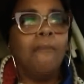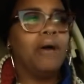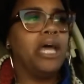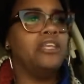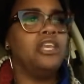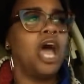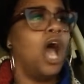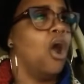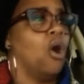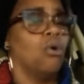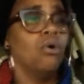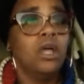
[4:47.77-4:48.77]
But
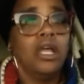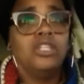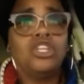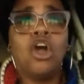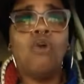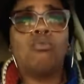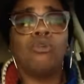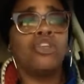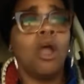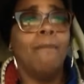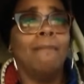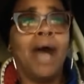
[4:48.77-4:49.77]
no, your
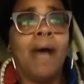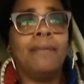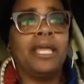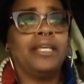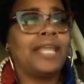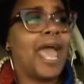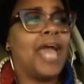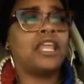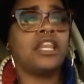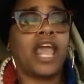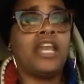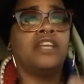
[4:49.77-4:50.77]
your mom and
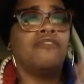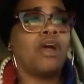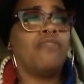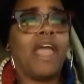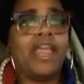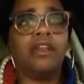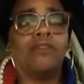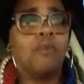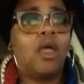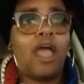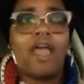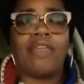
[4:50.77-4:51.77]
daddy they didn't they didn't